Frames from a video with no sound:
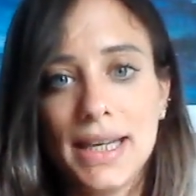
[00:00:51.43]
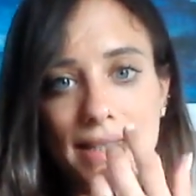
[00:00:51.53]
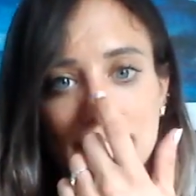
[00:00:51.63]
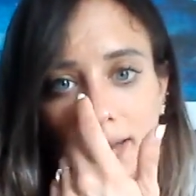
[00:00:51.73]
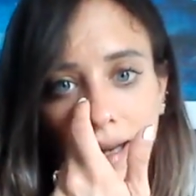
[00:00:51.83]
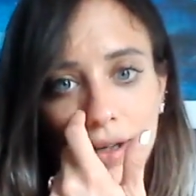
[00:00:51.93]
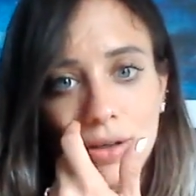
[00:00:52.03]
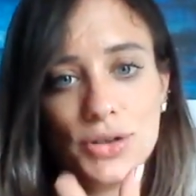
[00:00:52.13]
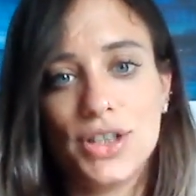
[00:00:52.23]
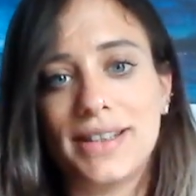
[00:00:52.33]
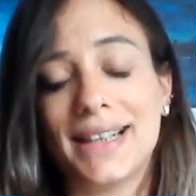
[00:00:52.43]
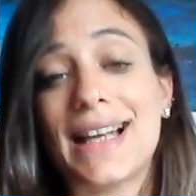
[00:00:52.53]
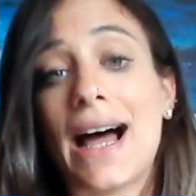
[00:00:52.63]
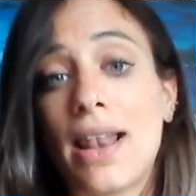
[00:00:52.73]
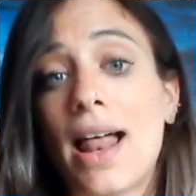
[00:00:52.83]
is the technology
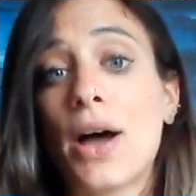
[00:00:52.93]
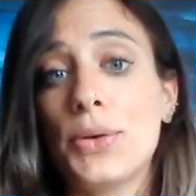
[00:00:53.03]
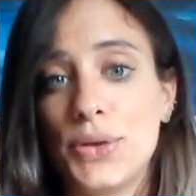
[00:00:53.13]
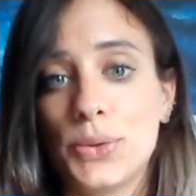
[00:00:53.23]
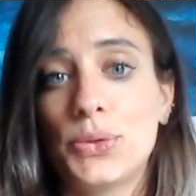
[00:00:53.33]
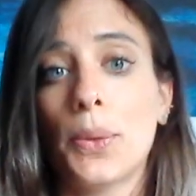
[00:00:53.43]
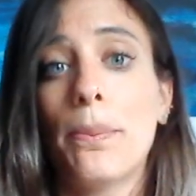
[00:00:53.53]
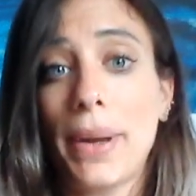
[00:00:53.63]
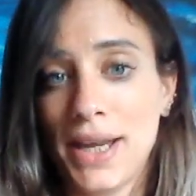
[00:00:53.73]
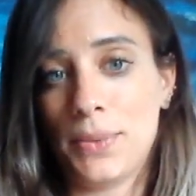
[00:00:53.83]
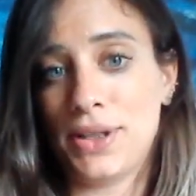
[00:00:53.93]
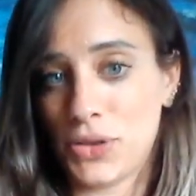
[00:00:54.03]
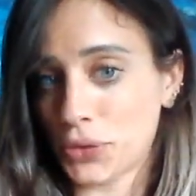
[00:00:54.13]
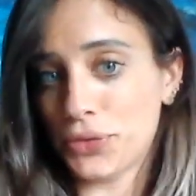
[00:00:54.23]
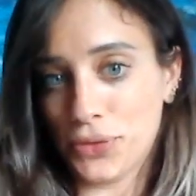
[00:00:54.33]
that allows you to pay with
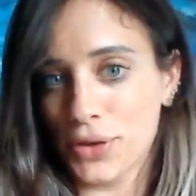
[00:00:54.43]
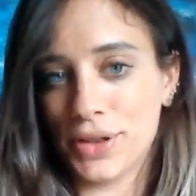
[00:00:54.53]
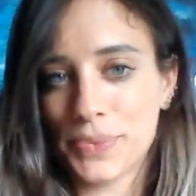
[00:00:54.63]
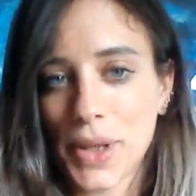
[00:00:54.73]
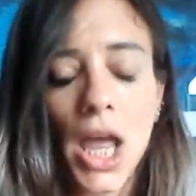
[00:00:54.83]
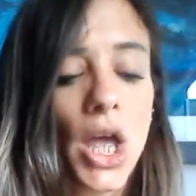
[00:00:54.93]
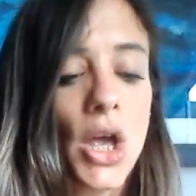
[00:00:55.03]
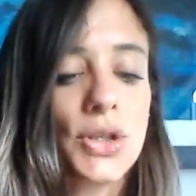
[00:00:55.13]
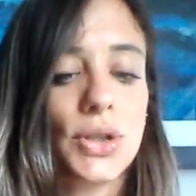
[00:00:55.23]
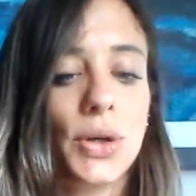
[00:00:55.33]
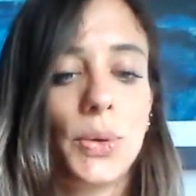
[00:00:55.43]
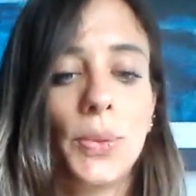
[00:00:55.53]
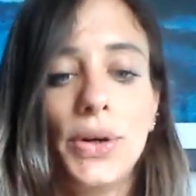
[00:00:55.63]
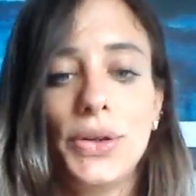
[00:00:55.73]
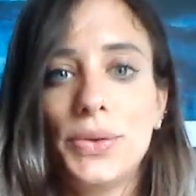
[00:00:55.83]
your phone. So
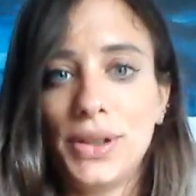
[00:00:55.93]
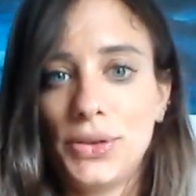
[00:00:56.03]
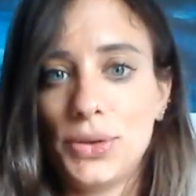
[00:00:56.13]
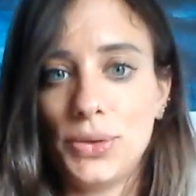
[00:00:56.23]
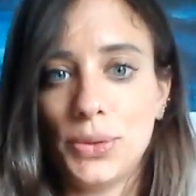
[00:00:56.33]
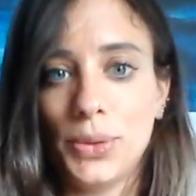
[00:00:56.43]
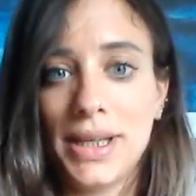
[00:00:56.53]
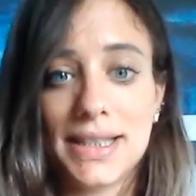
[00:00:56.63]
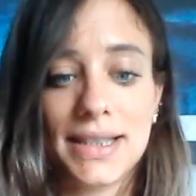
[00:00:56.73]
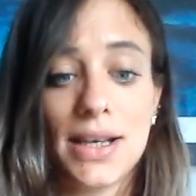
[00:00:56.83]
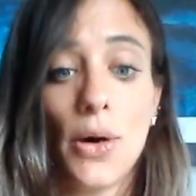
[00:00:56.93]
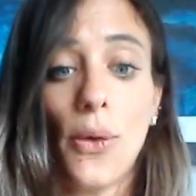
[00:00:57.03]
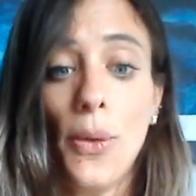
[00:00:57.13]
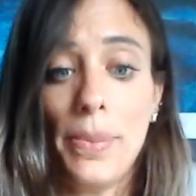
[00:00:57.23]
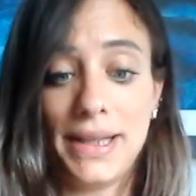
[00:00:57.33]
what you need to do is
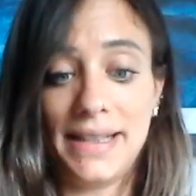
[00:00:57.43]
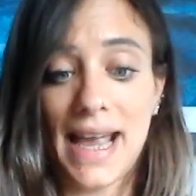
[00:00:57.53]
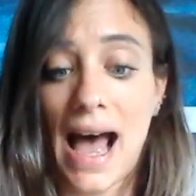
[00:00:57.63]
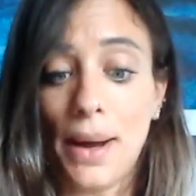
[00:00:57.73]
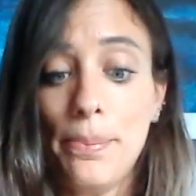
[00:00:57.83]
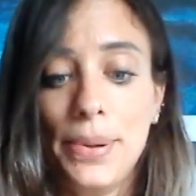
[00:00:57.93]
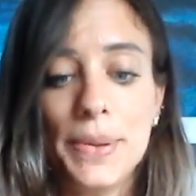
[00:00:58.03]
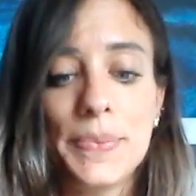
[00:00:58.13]
open the app.